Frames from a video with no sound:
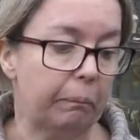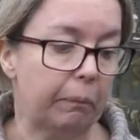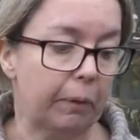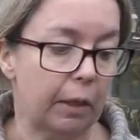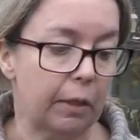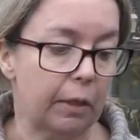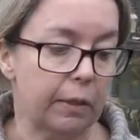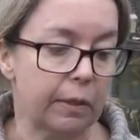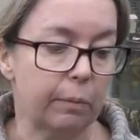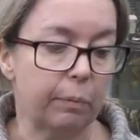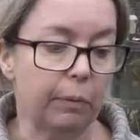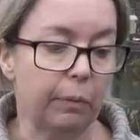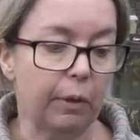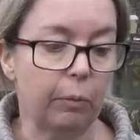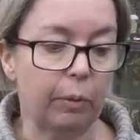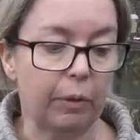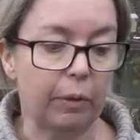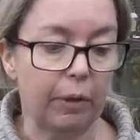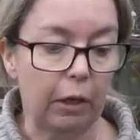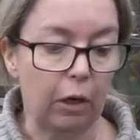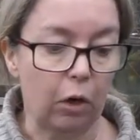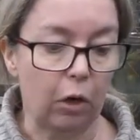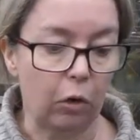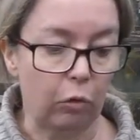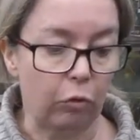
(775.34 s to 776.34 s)
something with a
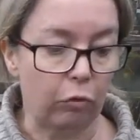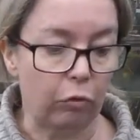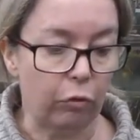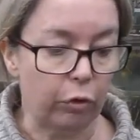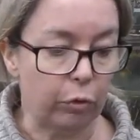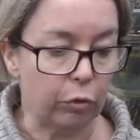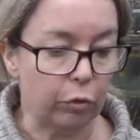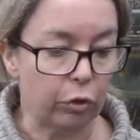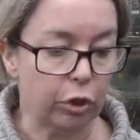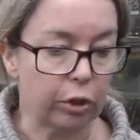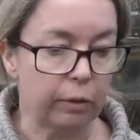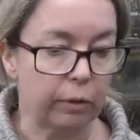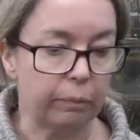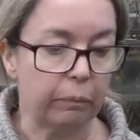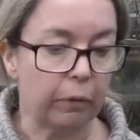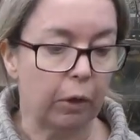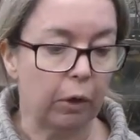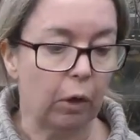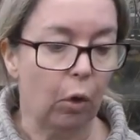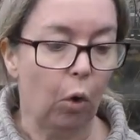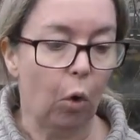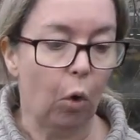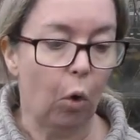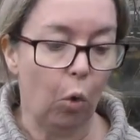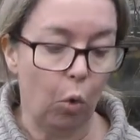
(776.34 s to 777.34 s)
long root
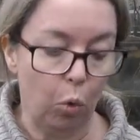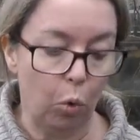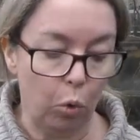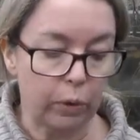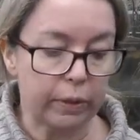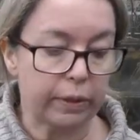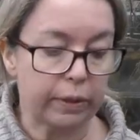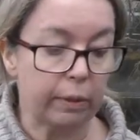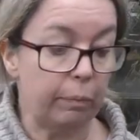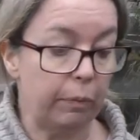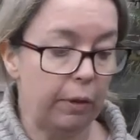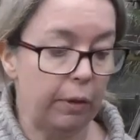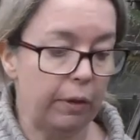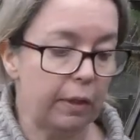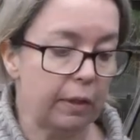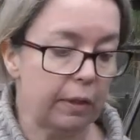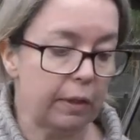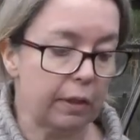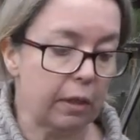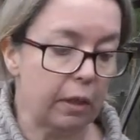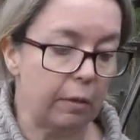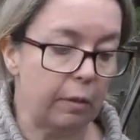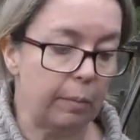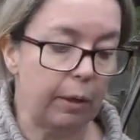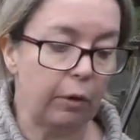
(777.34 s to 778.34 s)
or something that's
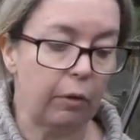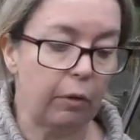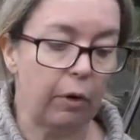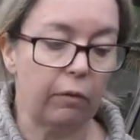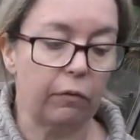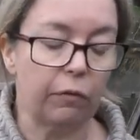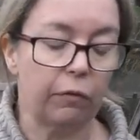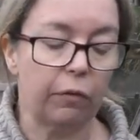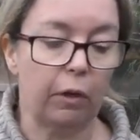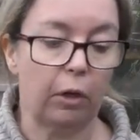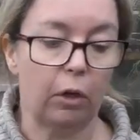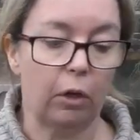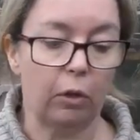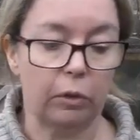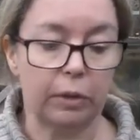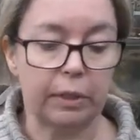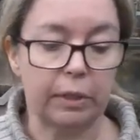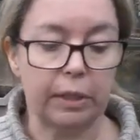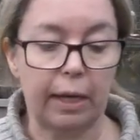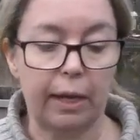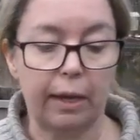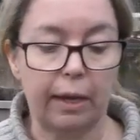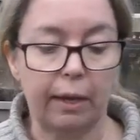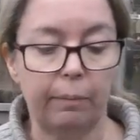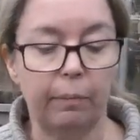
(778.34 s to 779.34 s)
going to be grown for a long
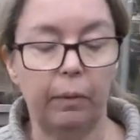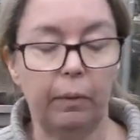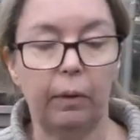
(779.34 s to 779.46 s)
time,